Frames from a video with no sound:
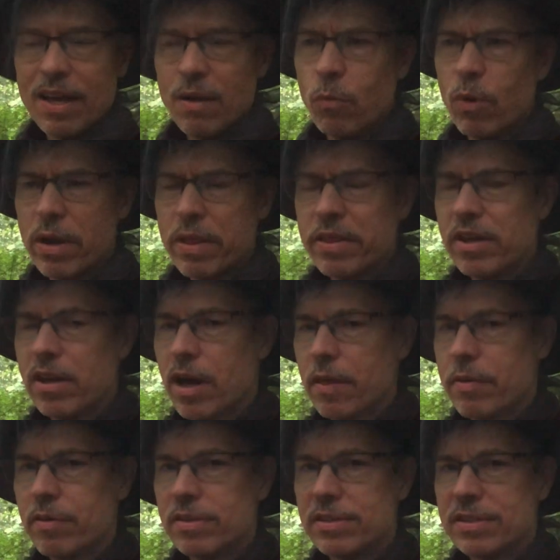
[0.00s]
One of the
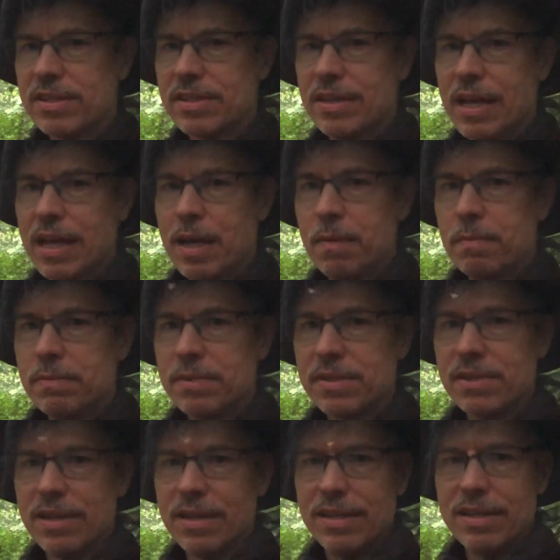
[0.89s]
authors'
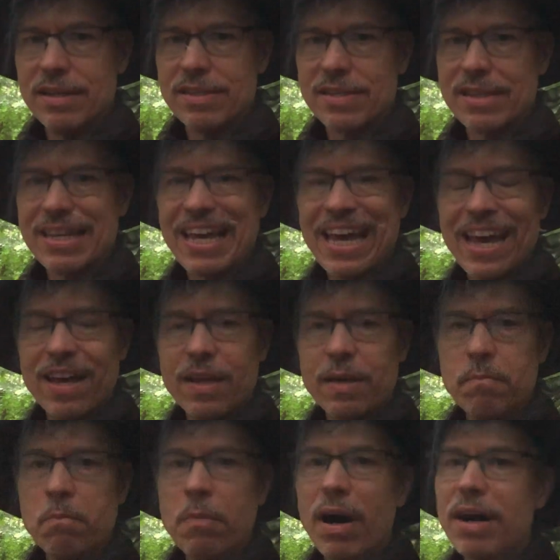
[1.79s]
names is
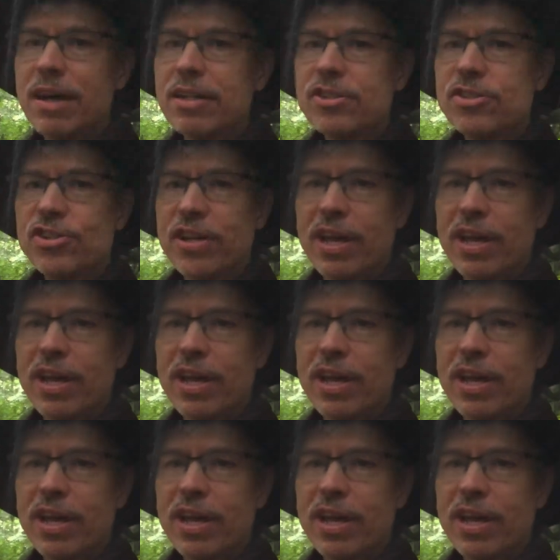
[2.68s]
Ken Mudge,